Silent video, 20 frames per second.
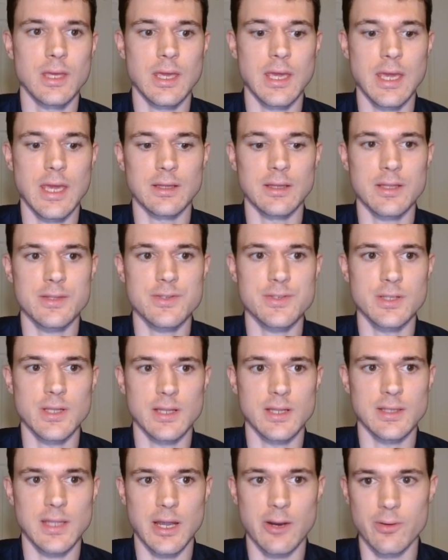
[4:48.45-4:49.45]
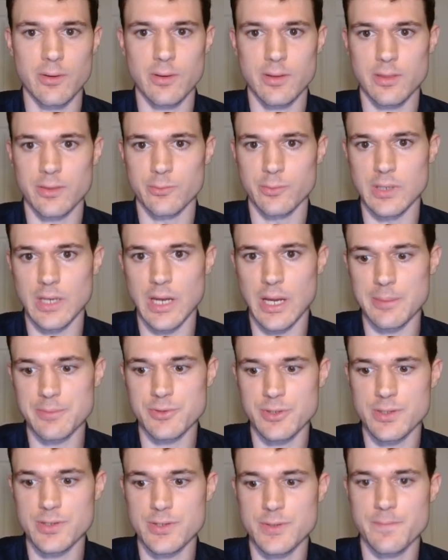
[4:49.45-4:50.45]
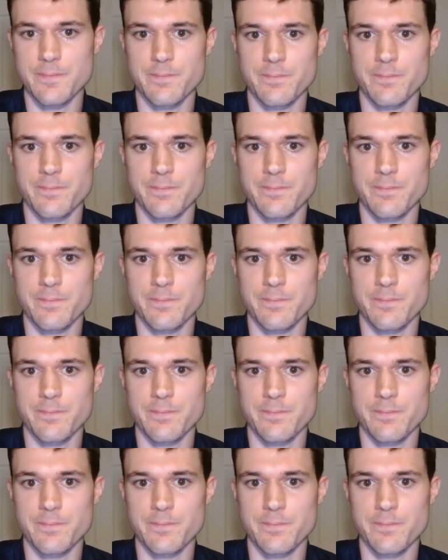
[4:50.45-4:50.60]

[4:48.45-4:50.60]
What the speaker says: And let's select our three options.